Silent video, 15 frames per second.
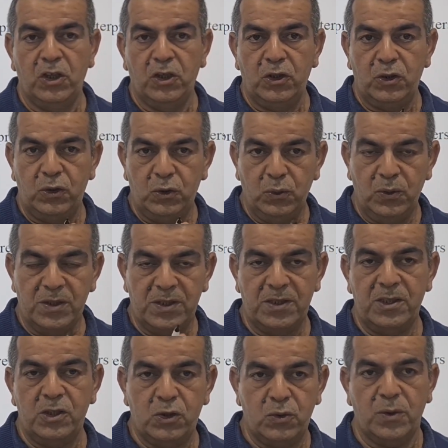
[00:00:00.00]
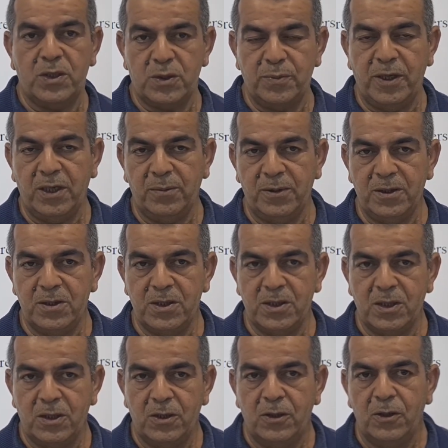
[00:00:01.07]
Use these 2
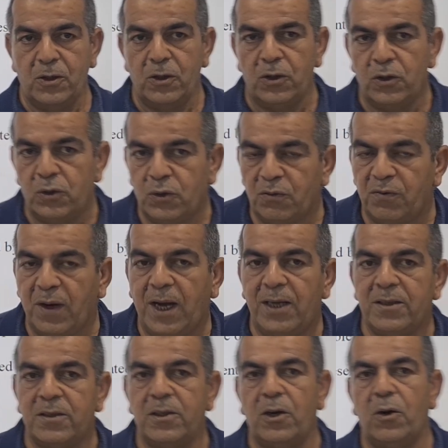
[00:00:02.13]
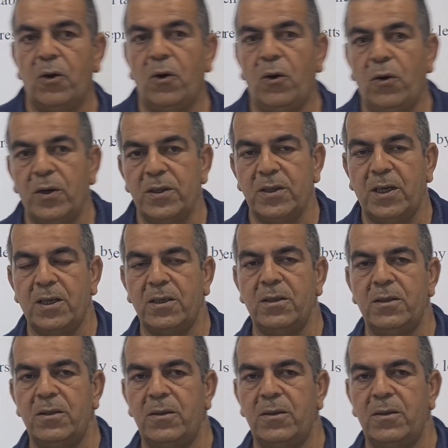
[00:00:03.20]
experiments to find the order